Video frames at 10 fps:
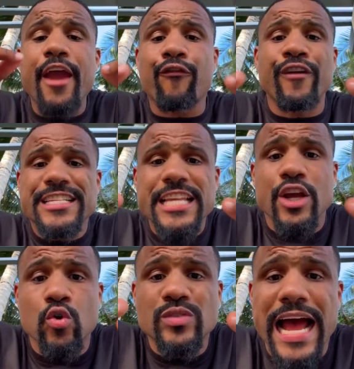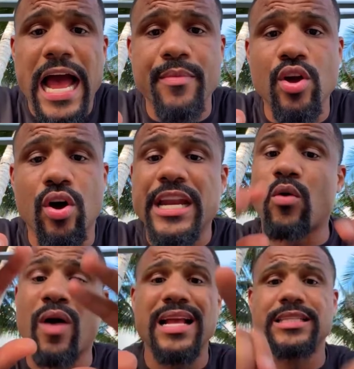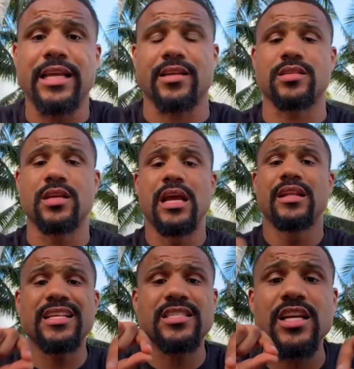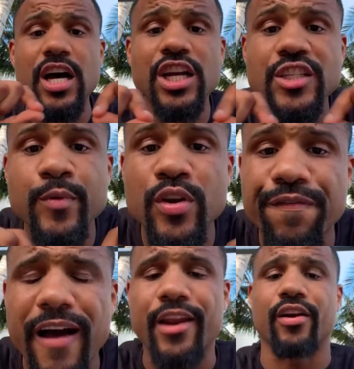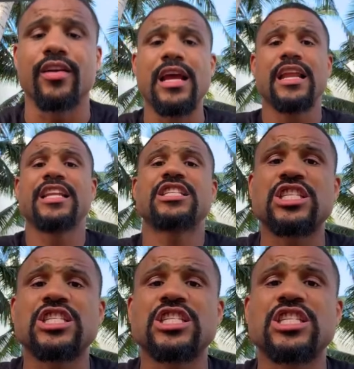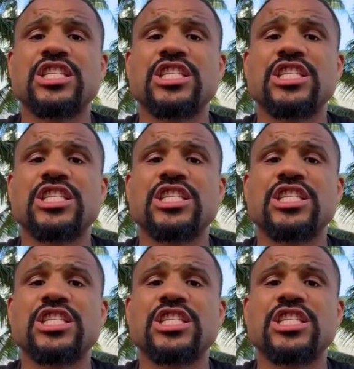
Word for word: every single time, y'all. Now watch this. This is an undisputed fighter. This is